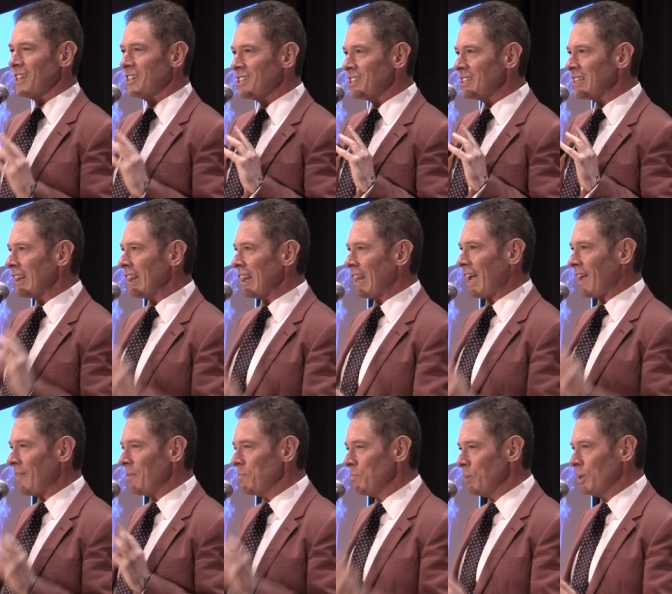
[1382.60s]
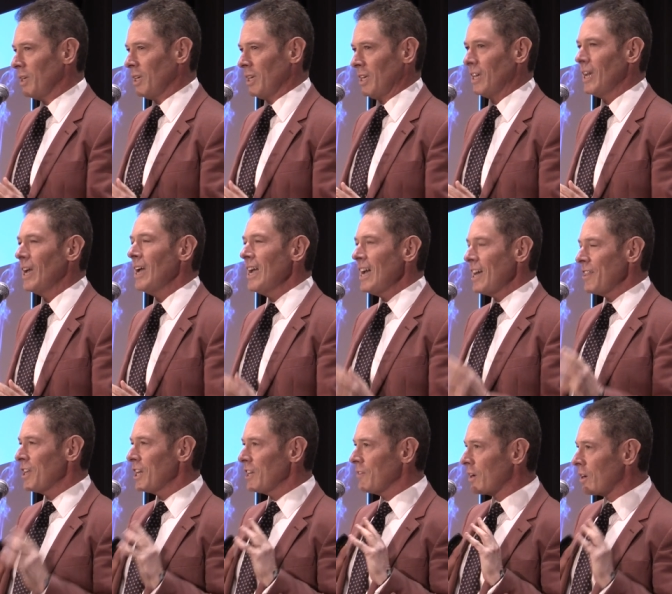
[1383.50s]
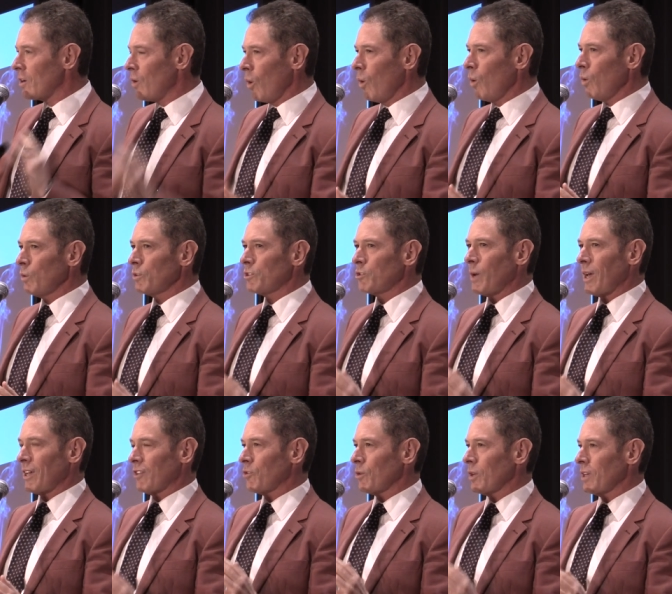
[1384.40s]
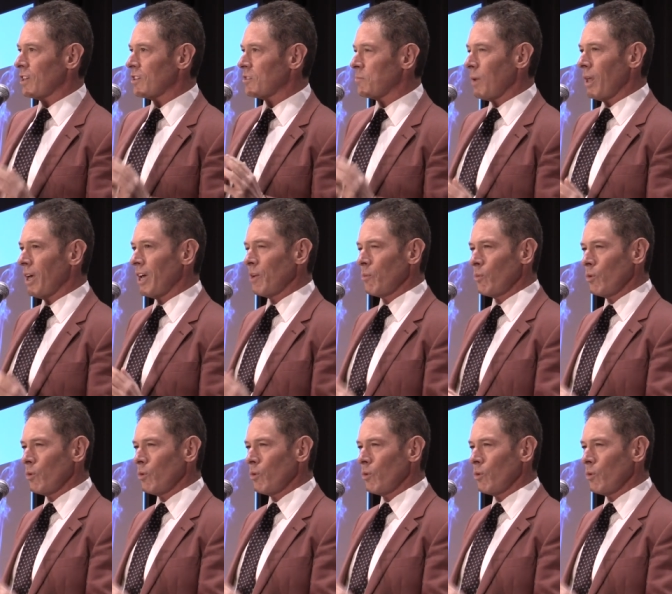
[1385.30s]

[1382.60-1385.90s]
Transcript: are just let be. And they're never called to actually explain,